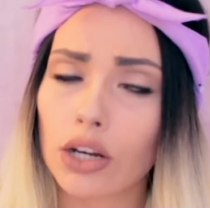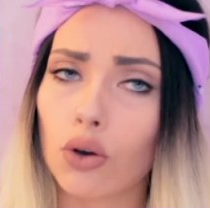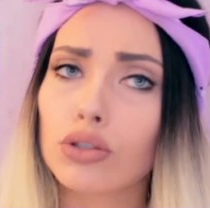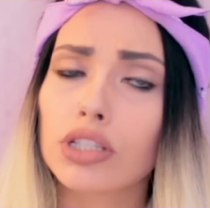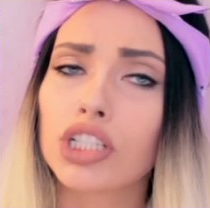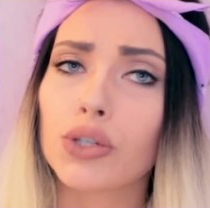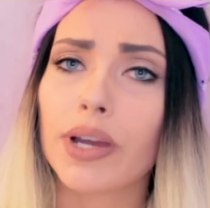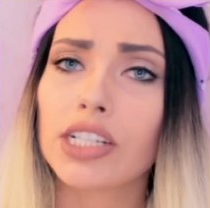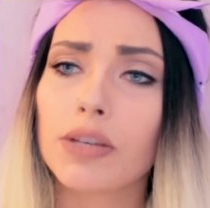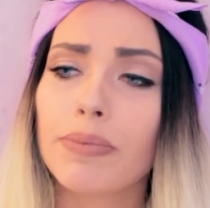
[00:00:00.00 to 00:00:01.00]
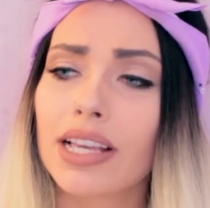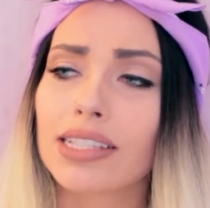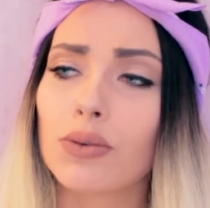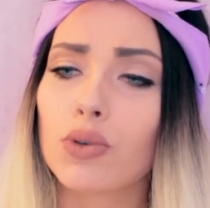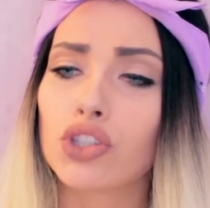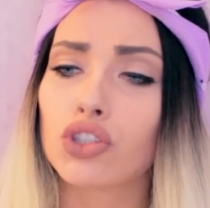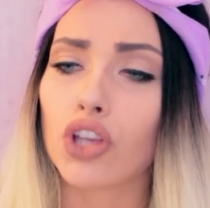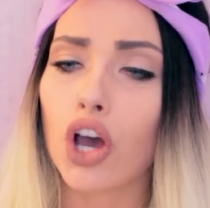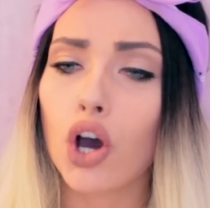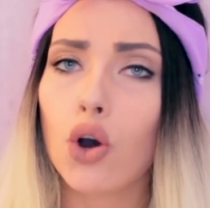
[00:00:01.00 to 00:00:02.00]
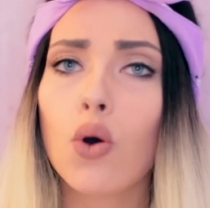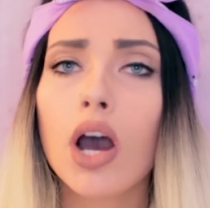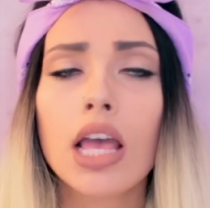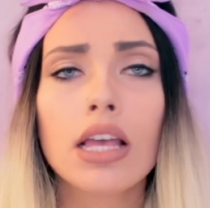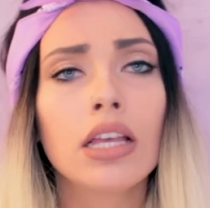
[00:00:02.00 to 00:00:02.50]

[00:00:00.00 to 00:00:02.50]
and whole situation because it was so